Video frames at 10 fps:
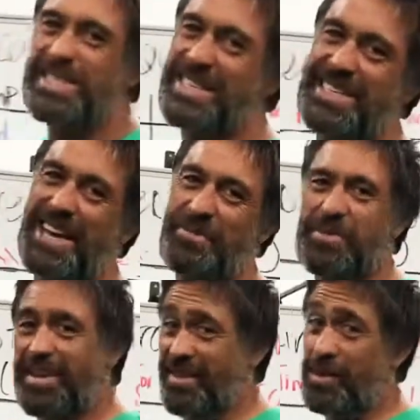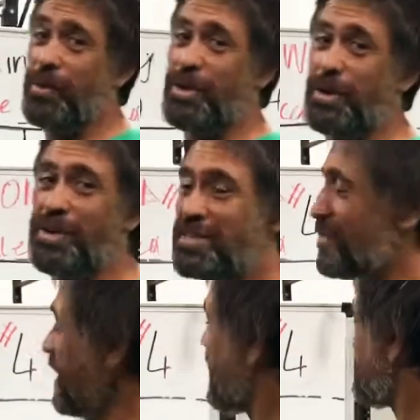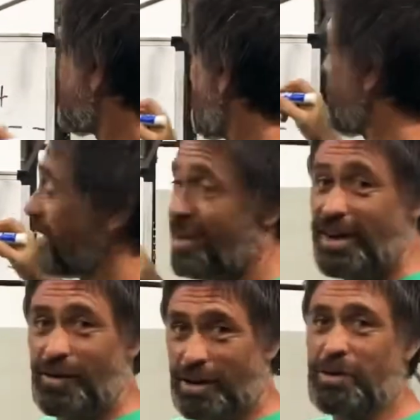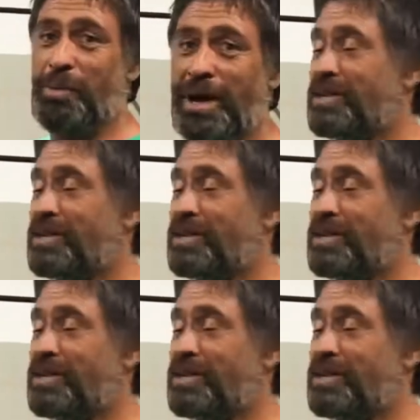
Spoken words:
the same thing. That we always forget something. Welcome back